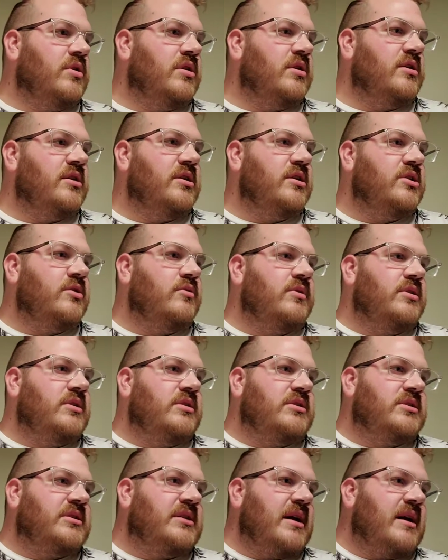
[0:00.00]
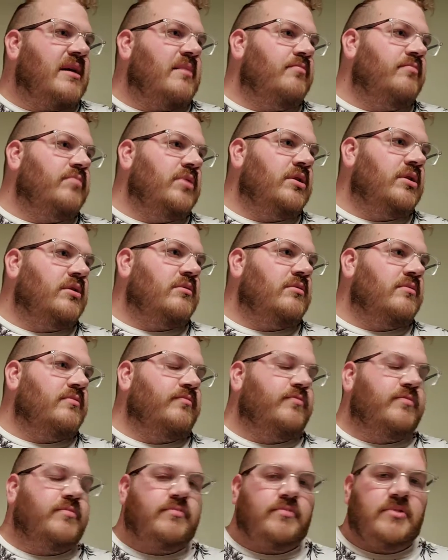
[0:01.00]
what are they doing to stop, you
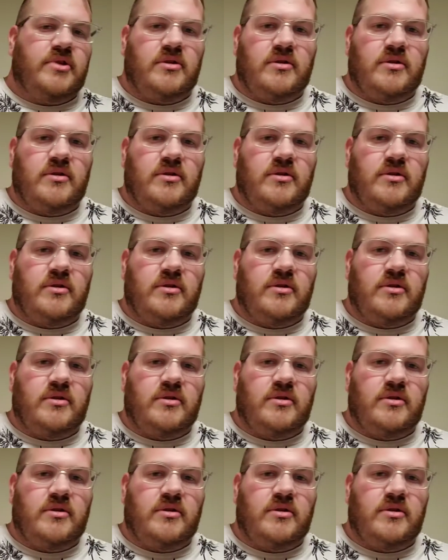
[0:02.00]
know,